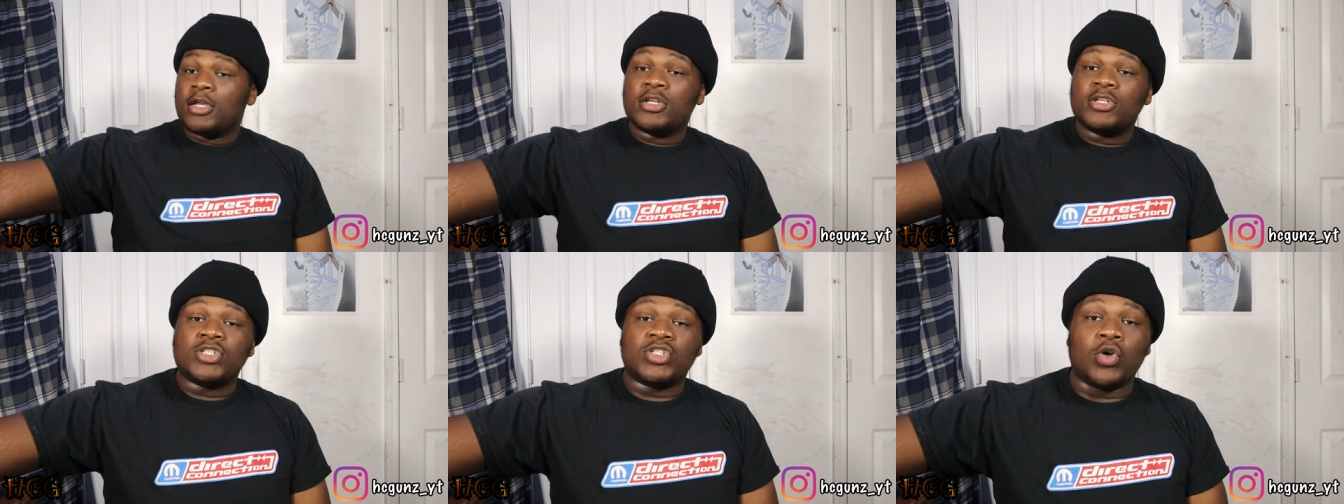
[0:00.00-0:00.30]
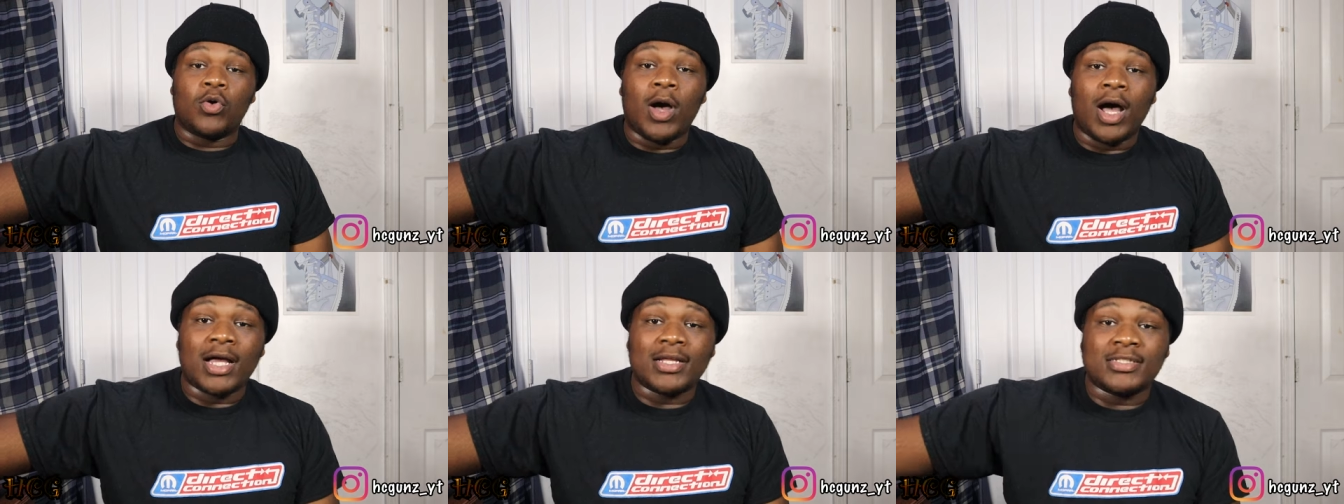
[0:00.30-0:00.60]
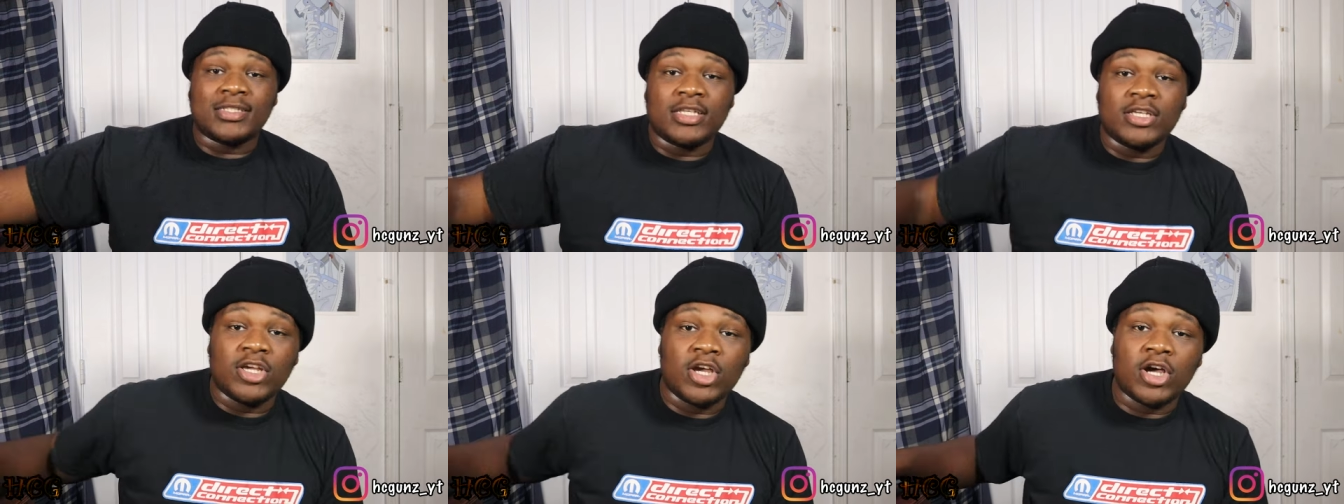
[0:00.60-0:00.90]
So I'll
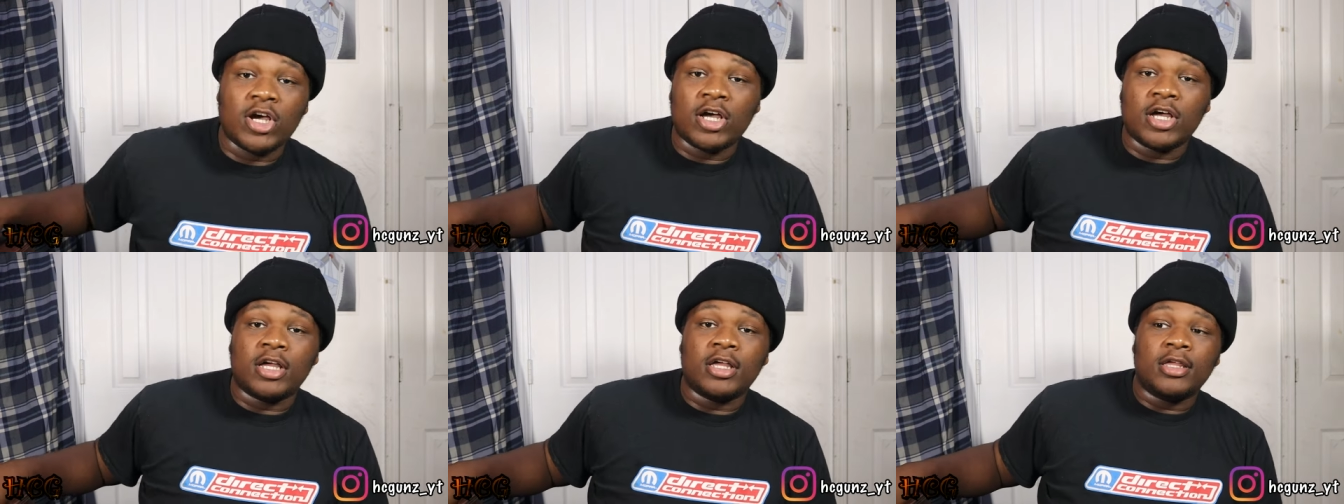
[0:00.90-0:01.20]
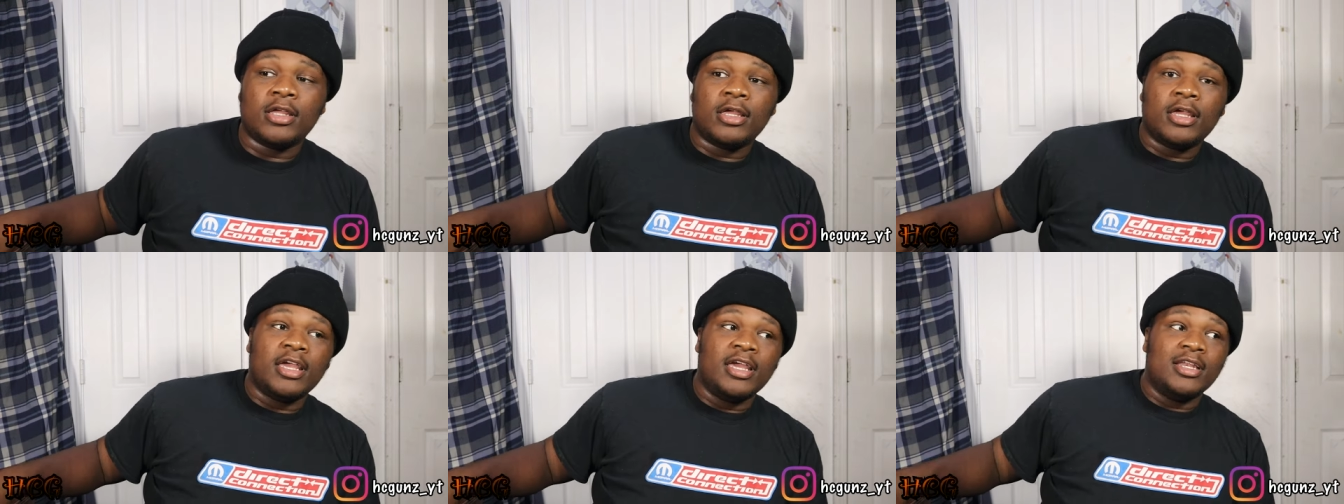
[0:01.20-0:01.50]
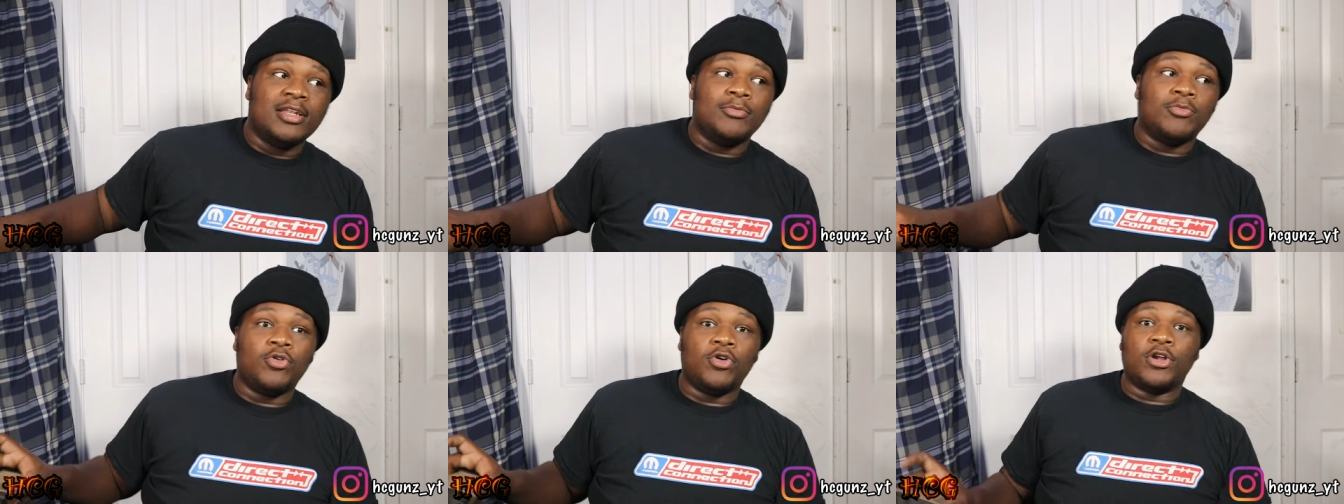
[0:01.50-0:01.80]
see y'all in
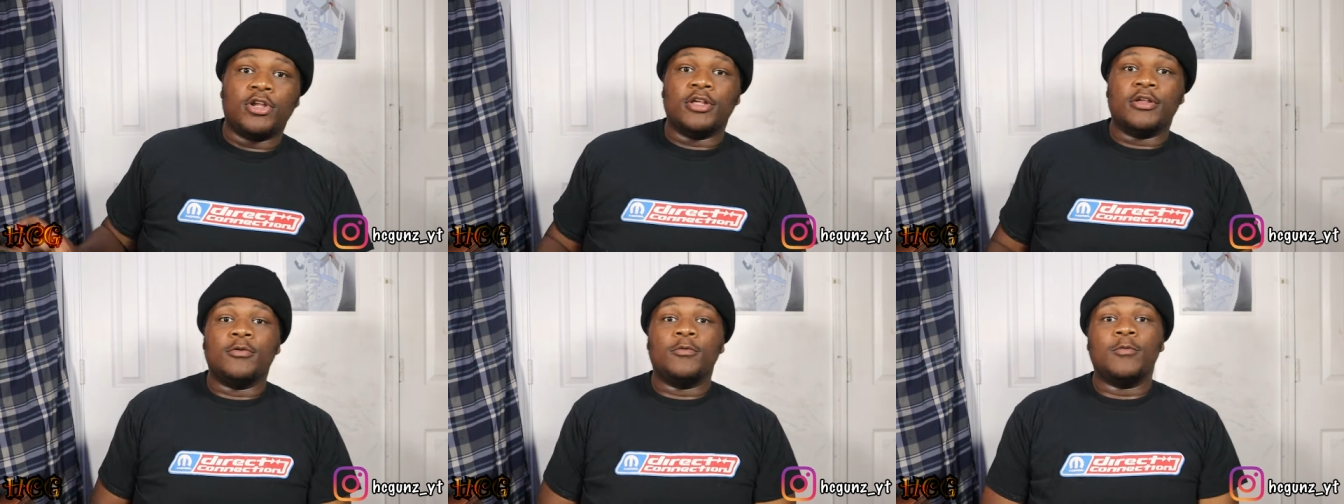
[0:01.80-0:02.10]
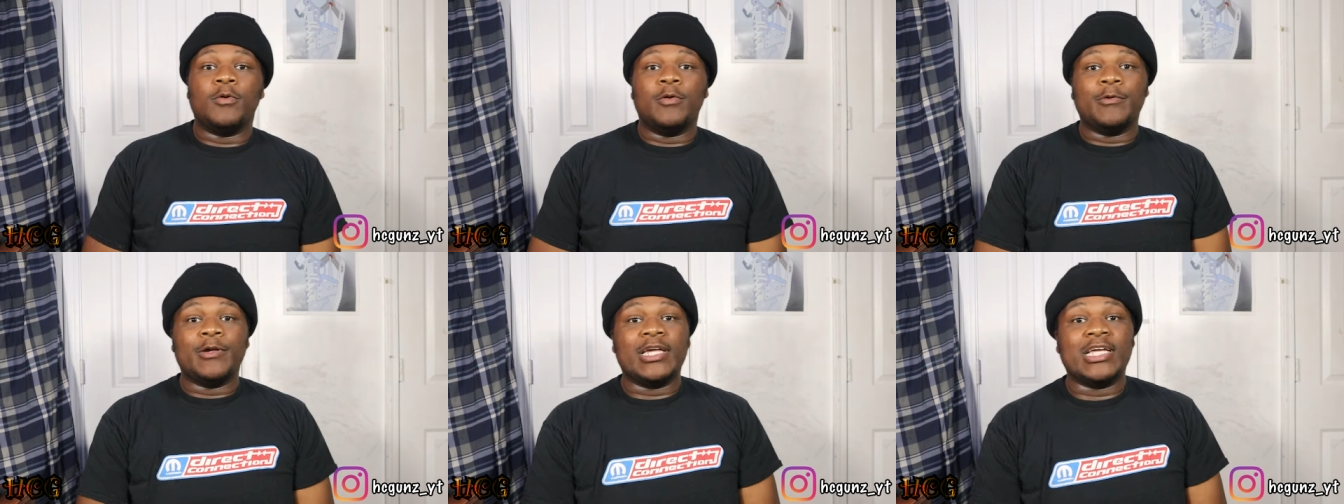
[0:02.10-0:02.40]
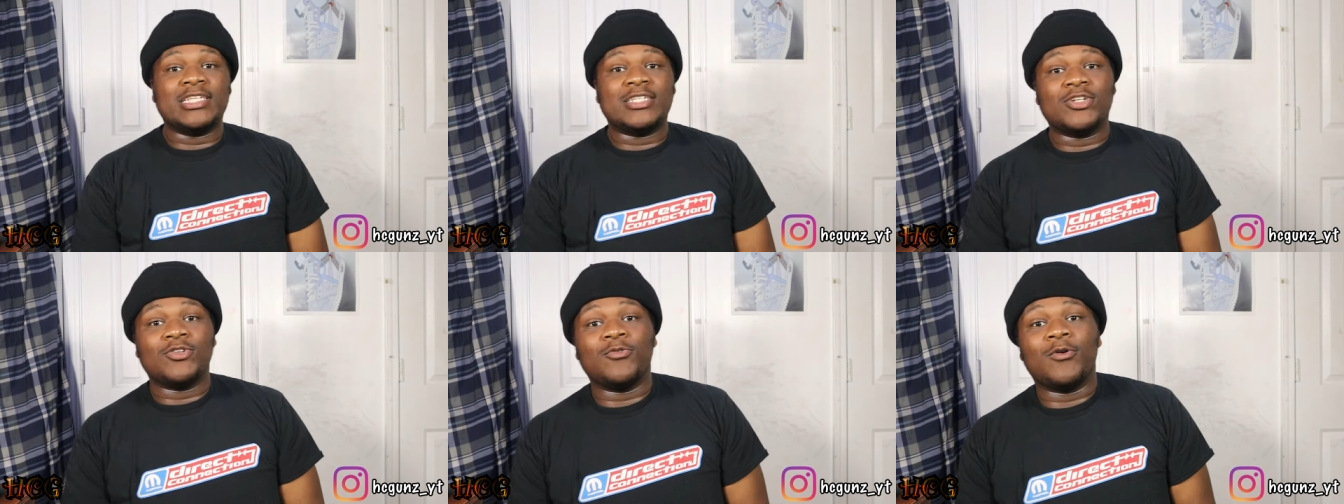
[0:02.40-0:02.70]
the morning when we
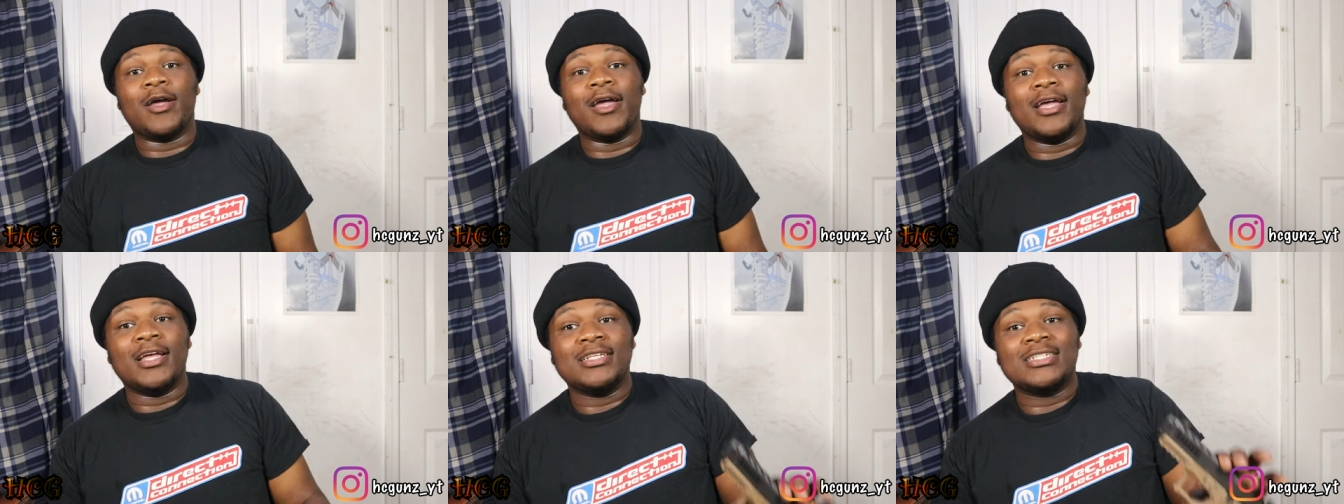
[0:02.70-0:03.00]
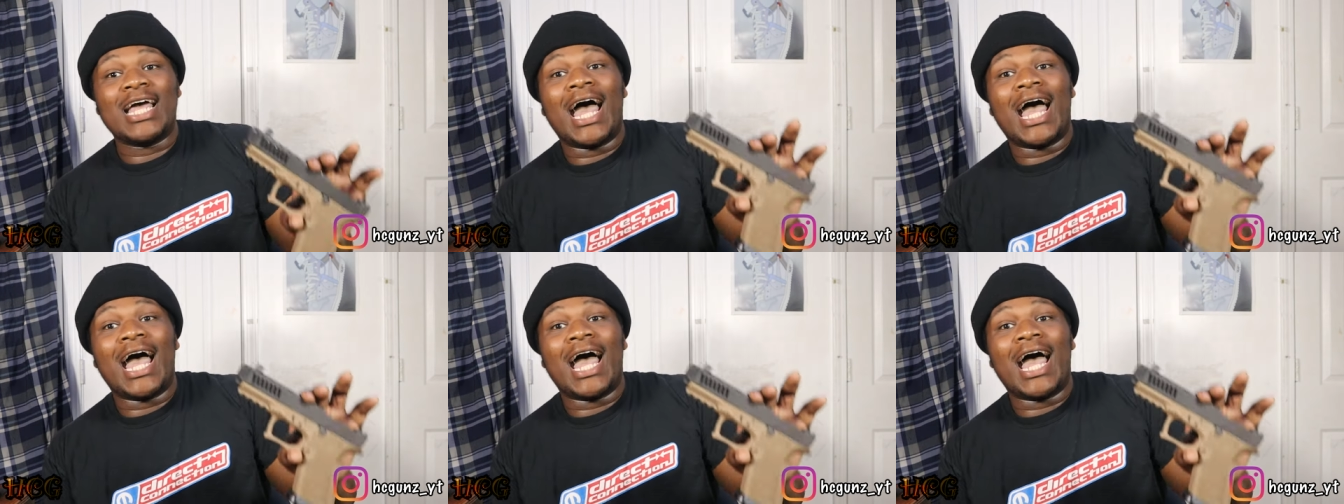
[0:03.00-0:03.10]
get to the range.